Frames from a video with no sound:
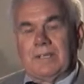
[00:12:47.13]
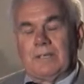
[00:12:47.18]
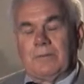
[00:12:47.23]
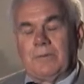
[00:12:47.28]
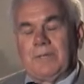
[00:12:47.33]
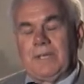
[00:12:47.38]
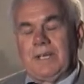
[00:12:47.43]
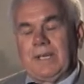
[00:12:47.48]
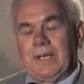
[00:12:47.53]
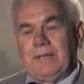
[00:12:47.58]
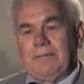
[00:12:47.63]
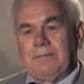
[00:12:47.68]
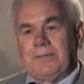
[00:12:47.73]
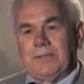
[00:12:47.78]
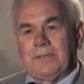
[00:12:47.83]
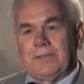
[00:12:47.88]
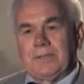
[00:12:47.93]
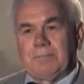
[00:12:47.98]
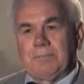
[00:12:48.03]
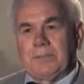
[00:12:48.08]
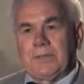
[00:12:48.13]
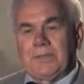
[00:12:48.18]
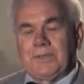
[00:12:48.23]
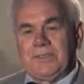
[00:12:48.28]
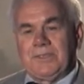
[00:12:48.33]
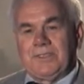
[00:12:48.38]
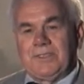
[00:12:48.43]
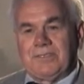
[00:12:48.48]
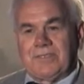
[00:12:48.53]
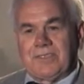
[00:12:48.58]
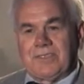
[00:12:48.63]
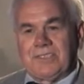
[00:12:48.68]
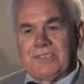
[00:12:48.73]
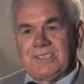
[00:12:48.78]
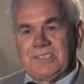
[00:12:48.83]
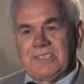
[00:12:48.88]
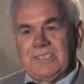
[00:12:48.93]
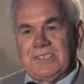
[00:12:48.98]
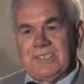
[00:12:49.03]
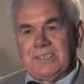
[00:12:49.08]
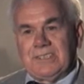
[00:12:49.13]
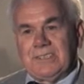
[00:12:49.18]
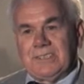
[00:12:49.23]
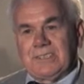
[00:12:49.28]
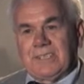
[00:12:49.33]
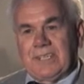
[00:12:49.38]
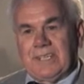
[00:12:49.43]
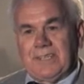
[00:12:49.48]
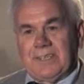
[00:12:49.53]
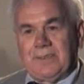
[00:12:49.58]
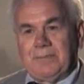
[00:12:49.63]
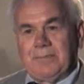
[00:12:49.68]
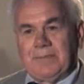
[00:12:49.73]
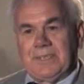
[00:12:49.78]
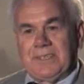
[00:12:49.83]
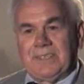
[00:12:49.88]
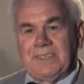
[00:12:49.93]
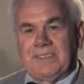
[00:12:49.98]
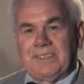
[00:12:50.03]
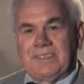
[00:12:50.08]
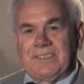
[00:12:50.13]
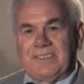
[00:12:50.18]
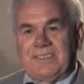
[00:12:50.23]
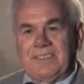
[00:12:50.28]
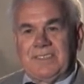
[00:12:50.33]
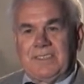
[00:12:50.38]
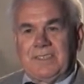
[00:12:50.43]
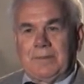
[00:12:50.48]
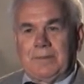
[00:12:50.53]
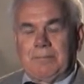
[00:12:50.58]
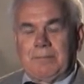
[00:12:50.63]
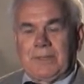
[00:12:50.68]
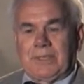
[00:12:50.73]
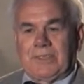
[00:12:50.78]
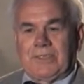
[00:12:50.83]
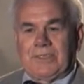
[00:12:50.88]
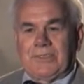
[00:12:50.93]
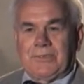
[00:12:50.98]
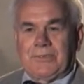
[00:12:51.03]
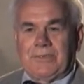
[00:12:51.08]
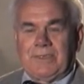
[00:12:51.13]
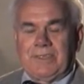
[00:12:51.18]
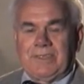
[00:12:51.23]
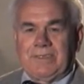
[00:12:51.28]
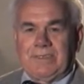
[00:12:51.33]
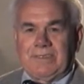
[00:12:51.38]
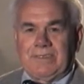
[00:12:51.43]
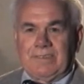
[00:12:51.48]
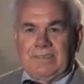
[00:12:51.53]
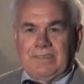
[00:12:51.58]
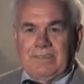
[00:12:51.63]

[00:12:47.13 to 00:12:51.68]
We came to Purdue University Calumet because we